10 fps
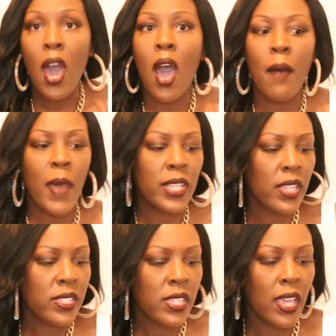Um, as
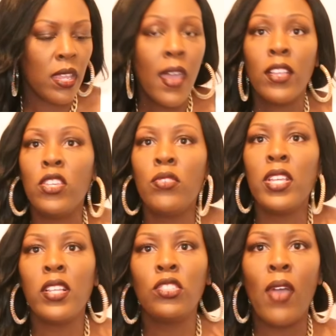I said, you
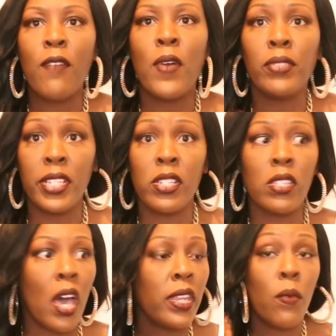need to try foundations
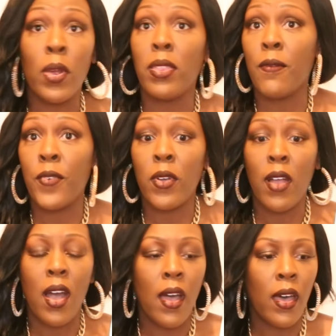on and wear them for
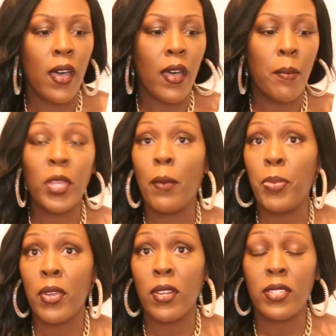uh, a bit of
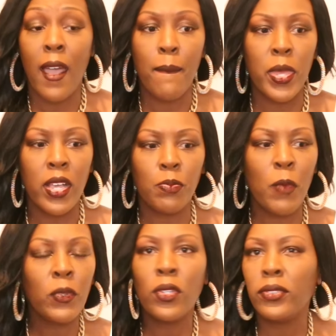period of time, because
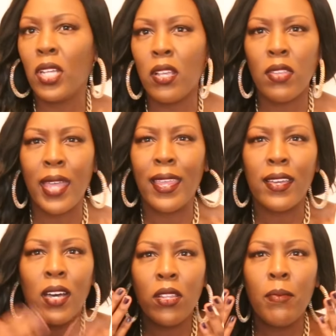people don't tell you that. Like,
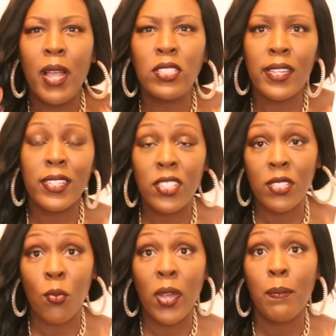color matching is
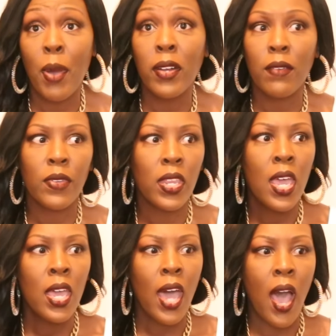just one part of it.
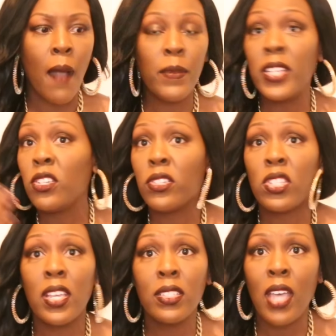Um, it's your
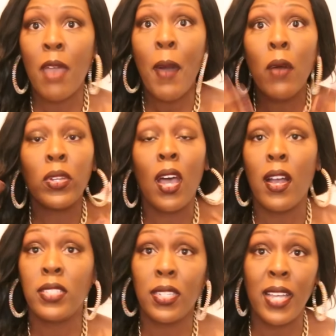skin type, how it
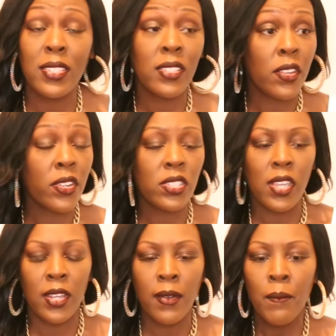oxidizes on your
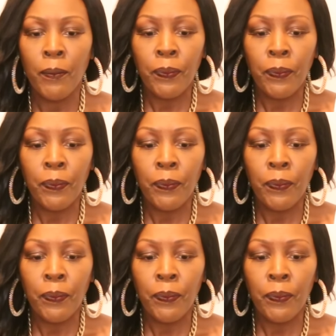skin.